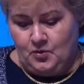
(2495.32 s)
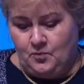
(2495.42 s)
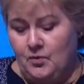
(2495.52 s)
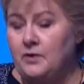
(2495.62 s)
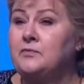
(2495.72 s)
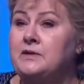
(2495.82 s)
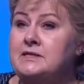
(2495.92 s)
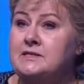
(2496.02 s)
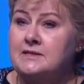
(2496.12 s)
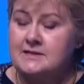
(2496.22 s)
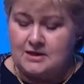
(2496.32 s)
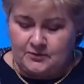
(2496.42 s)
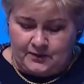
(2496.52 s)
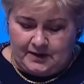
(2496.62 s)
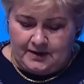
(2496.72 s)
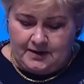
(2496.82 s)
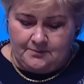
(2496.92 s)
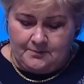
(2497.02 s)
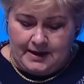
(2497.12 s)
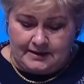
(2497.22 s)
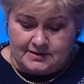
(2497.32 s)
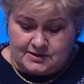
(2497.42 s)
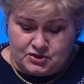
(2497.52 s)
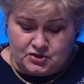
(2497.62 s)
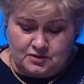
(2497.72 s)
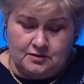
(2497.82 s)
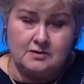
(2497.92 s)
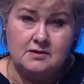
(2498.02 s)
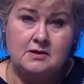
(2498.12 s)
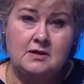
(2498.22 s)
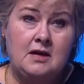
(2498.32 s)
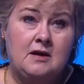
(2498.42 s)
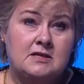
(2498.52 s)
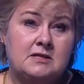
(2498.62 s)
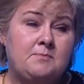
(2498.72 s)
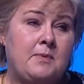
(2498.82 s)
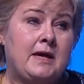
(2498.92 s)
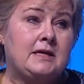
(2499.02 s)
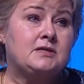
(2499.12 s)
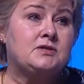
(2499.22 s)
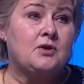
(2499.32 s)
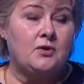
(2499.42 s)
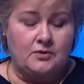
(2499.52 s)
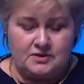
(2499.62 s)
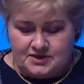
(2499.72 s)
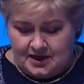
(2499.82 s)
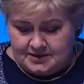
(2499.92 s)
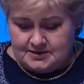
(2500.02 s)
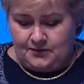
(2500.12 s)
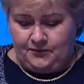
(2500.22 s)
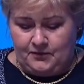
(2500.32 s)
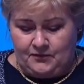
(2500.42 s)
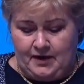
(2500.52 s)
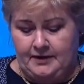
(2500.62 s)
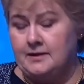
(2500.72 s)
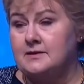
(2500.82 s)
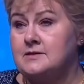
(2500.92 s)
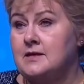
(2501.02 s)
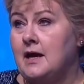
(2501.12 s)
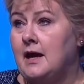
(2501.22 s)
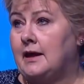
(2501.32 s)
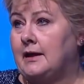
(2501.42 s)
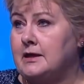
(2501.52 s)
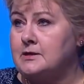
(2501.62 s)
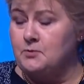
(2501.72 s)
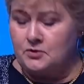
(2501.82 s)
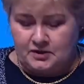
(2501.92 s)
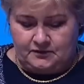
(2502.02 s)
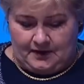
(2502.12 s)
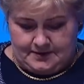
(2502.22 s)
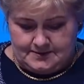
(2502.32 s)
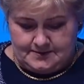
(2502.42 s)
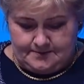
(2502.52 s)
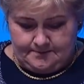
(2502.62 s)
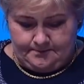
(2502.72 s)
One reason is that we make decisions based on scientific findings and expert advice.